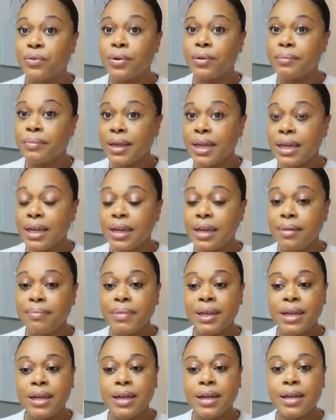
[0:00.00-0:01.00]
for me
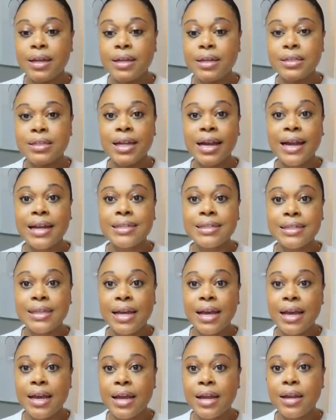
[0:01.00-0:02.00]
because like I
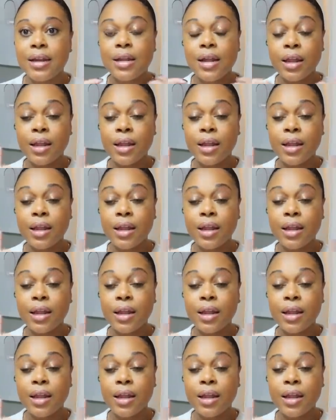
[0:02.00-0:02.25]
said